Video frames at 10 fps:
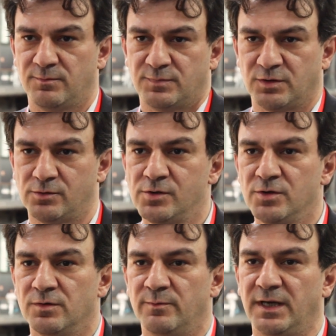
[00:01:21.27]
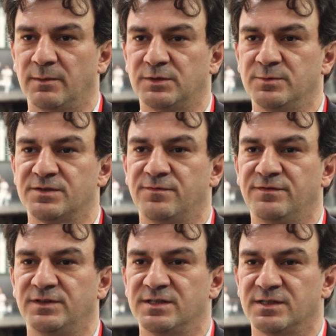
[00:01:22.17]
so meaning between
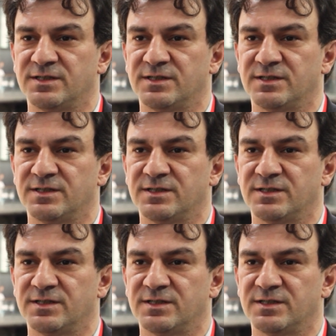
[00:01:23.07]
50s and